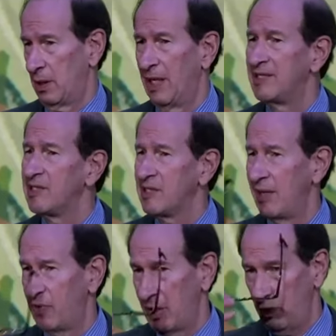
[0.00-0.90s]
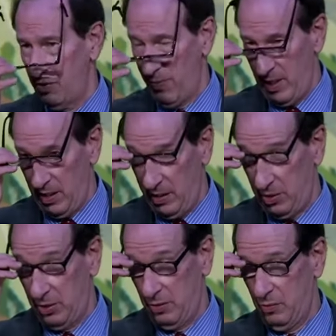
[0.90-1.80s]
It's the same thing with the
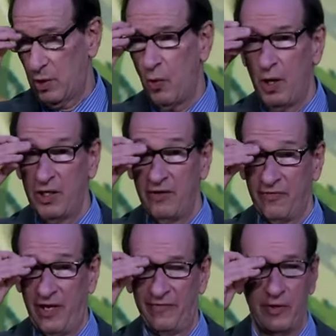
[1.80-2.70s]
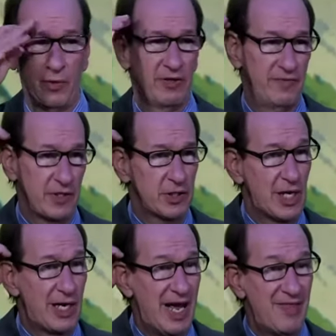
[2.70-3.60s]
medication. What quality of life do you want to function
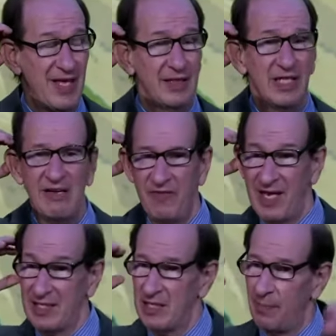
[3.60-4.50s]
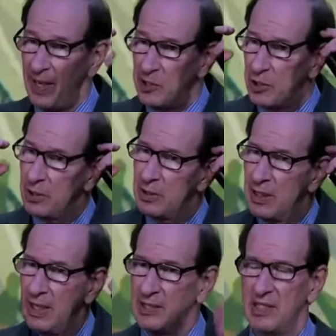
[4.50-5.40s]
at? And then leave that to the patient.
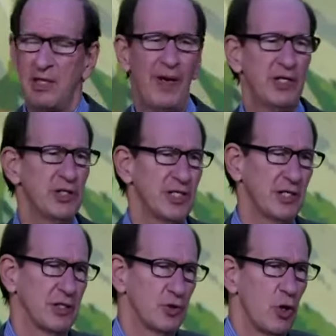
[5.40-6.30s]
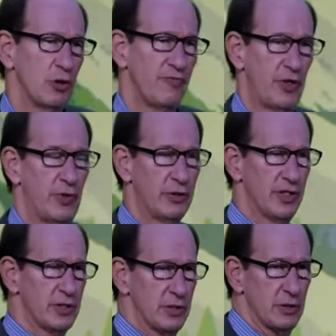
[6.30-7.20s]
See, the patient's in control of their
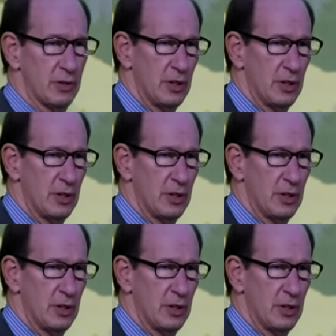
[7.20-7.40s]
illness.